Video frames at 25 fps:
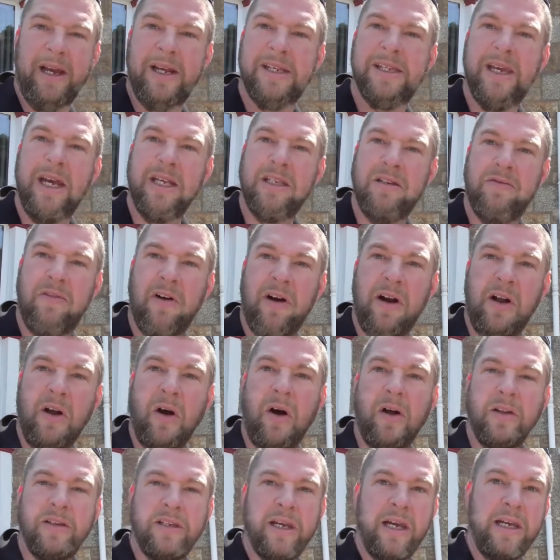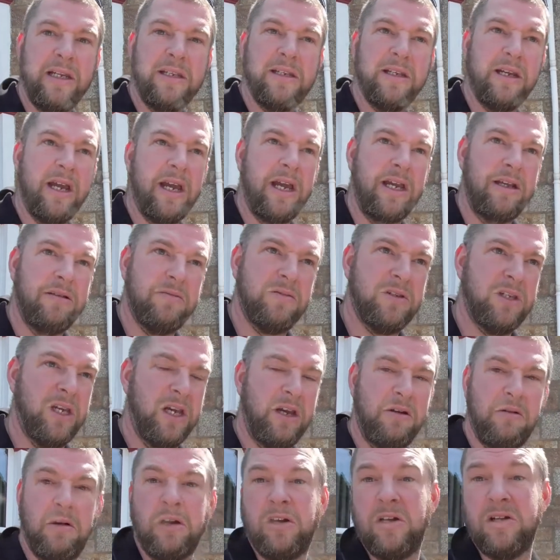I said, it's a very hot day today,
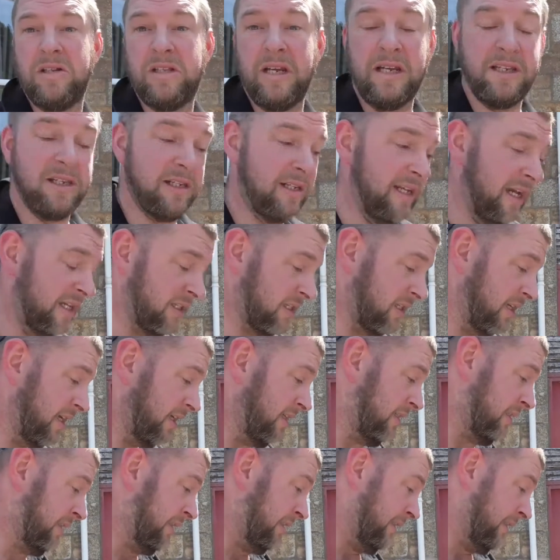so a good day to test it.